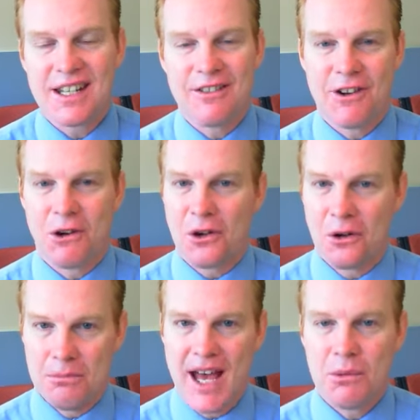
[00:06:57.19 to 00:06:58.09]
and Pharaoh
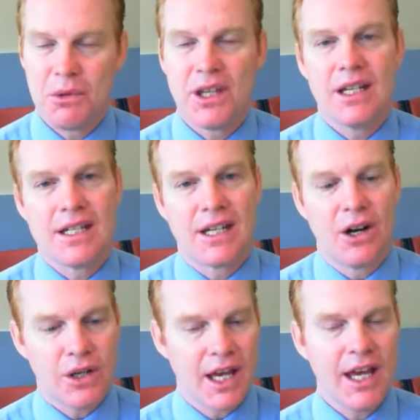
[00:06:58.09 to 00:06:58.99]
got mad with it and said,
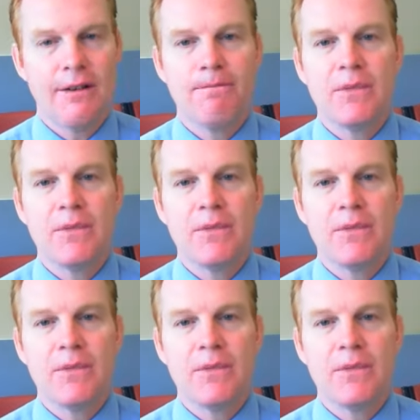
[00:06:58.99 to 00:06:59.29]
okay,